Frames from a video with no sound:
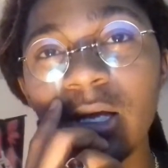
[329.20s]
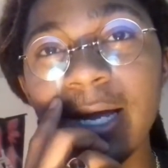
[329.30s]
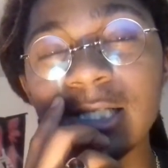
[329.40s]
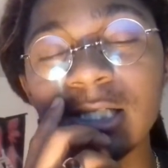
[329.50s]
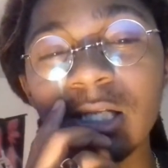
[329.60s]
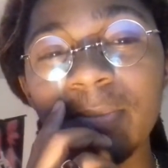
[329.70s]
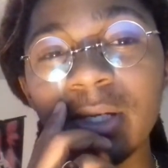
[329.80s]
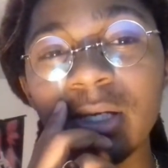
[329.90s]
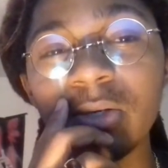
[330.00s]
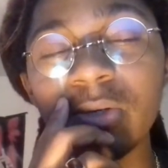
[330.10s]
Y'all guys can let
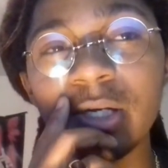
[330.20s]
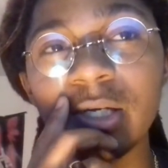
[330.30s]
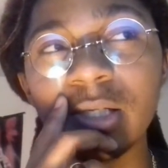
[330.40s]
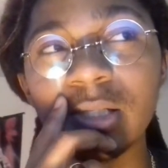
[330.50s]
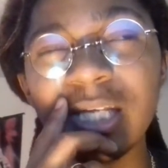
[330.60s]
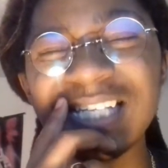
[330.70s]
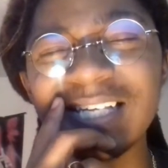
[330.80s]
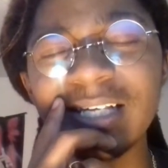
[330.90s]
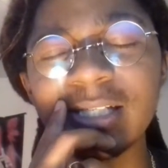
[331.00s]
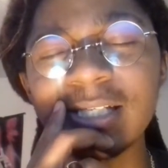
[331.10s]
me know, cause
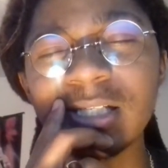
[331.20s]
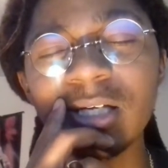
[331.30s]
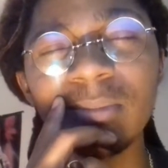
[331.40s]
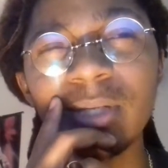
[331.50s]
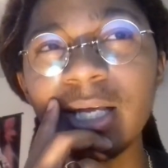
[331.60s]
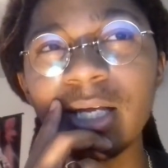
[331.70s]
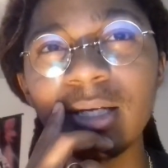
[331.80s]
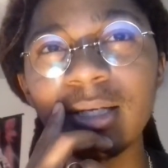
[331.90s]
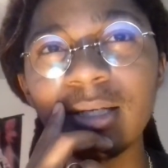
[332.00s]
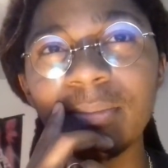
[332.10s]
is it is it something like
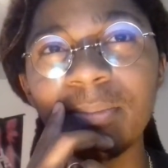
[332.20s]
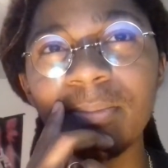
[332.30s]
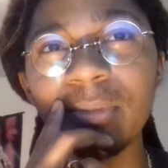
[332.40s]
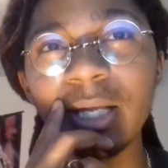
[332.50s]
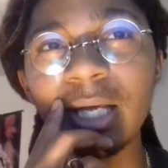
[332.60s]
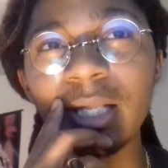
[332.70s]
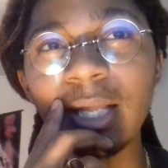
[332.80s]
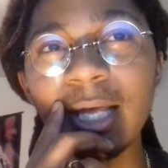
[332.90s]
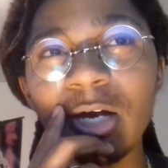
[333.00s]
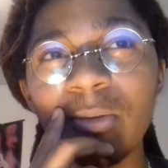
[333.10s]
like
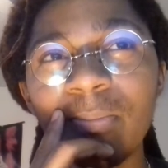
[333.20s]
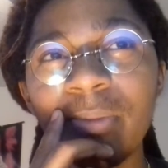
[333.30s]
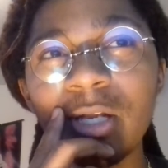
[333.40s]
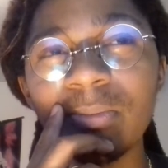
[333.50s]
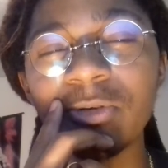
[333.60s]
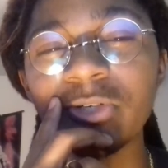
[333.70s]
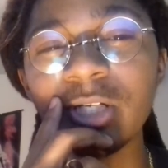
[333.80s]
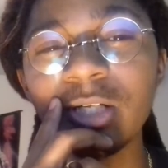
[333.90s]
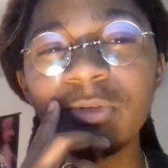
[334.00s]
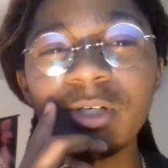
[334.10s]
like how Peter
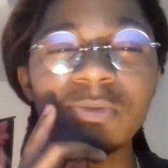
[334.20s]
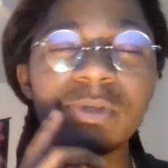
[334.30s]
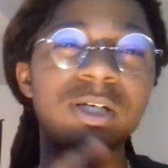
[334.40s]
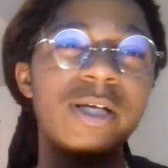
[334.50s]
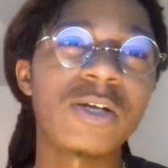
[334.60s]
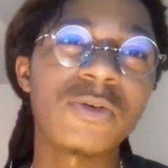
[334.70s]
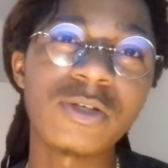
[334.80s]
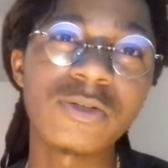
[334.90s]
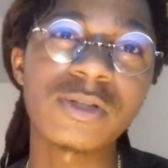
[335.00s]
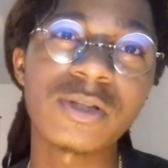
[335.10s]
Petrelli was with uh
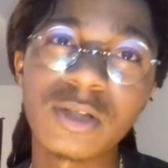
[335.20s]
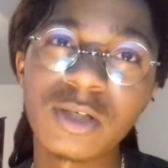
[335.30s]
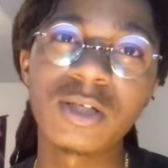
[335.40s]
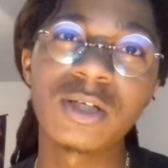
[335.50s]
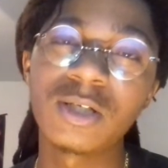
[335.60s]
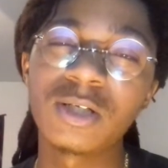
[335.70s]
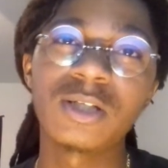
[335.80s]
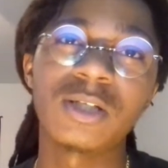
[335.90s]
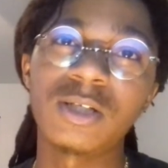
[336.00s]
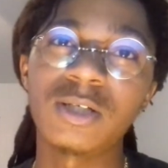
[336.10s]
Heroes?
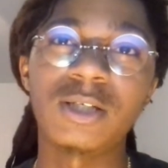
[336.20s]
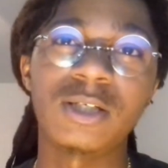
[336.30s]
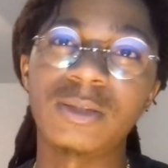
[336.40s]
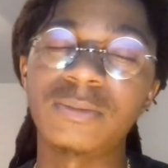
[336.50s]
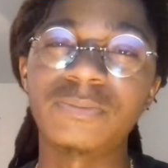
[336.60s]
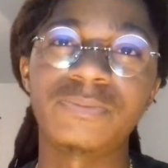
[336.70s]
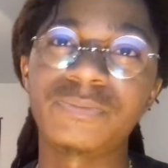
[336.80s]
Um